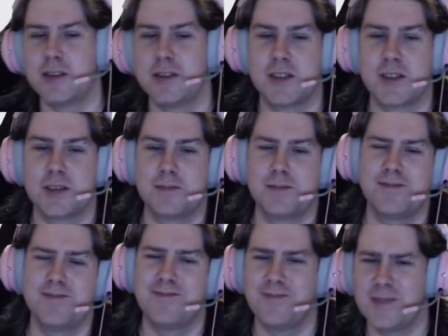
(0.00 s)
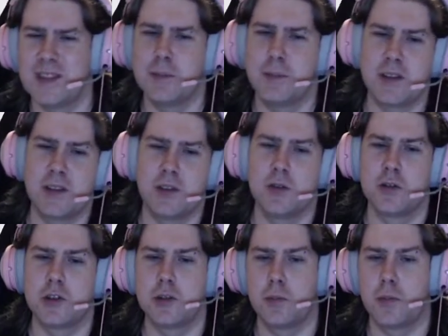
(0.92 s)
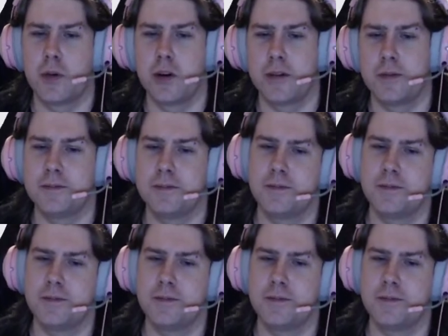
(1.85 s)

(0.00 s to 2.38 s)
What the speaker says: is a bit huge, but